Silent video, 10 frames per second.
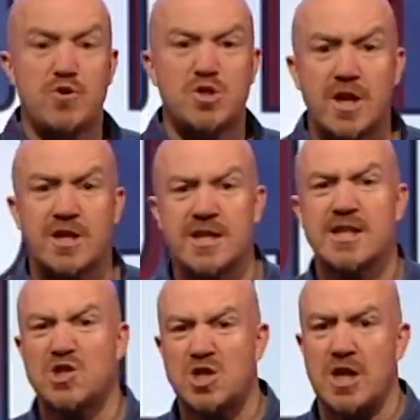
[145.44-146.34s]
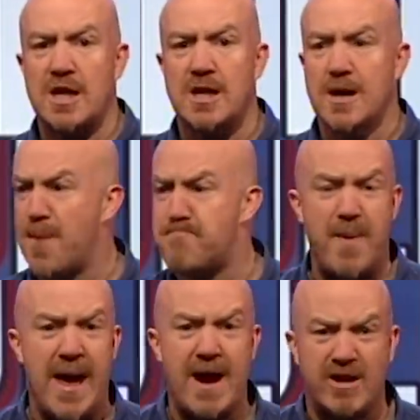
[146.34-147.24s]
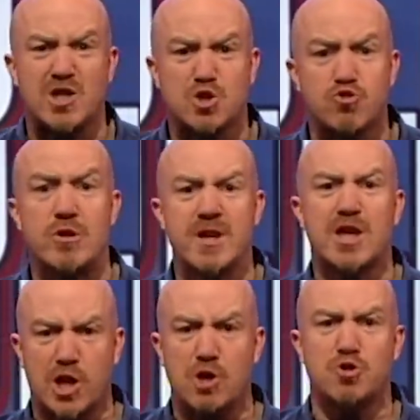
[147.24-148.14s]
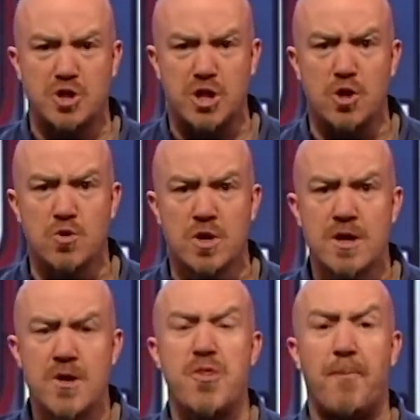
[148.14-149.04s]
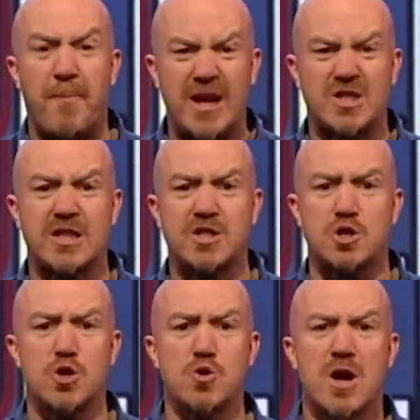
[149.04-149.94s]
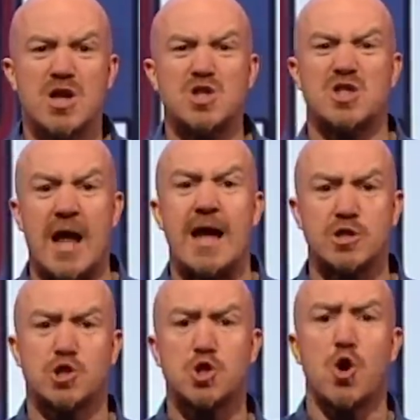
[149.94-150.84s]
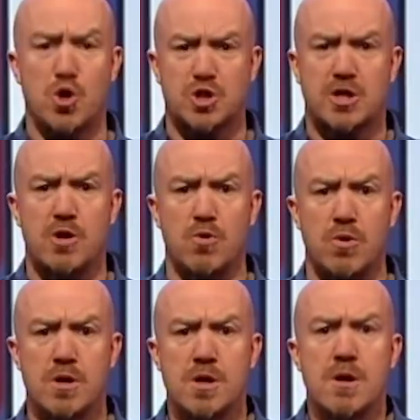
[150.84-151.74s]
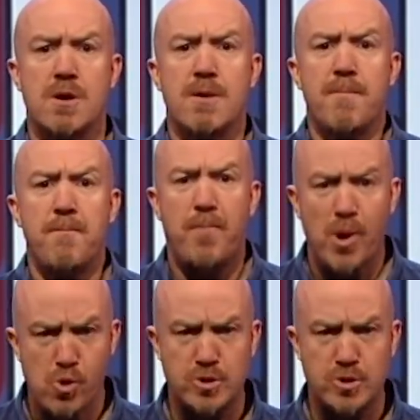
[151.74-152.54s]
suddenly see a bear extremely close to you, the best thing to do, stand stock still. Pull